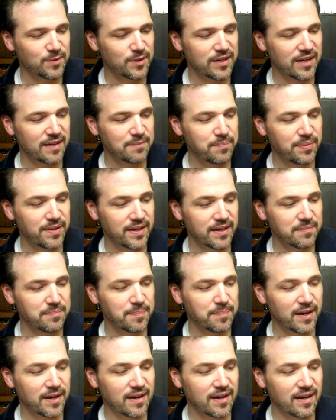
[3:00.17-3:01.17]
would I pick
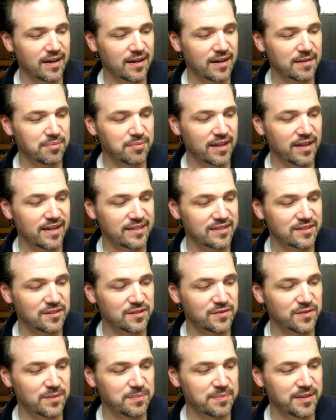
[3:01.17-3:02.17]
Baja Blast
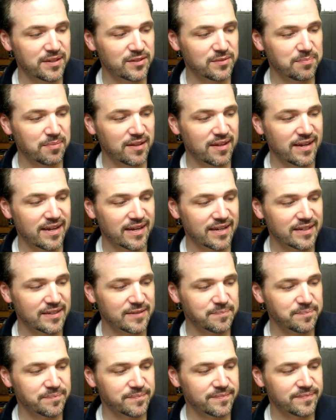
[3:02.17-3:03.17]
over Pitch Black?
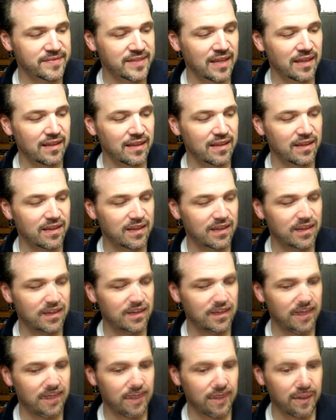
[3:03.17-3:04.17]

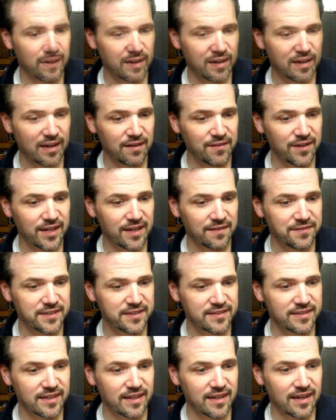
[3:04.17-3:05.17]
Uh, I would have
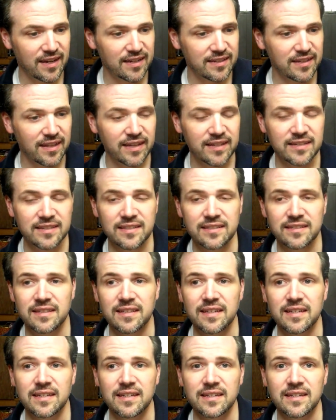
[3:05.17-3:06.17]
to say I'd like
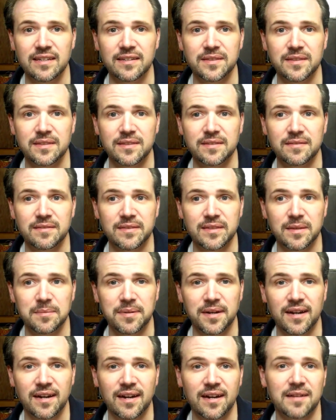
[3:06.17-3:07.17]
the uh, the
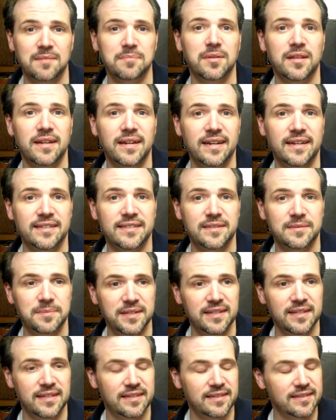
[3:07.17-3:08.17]
Baja Blast
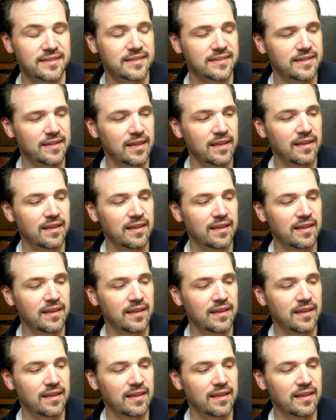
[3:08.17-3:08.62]
because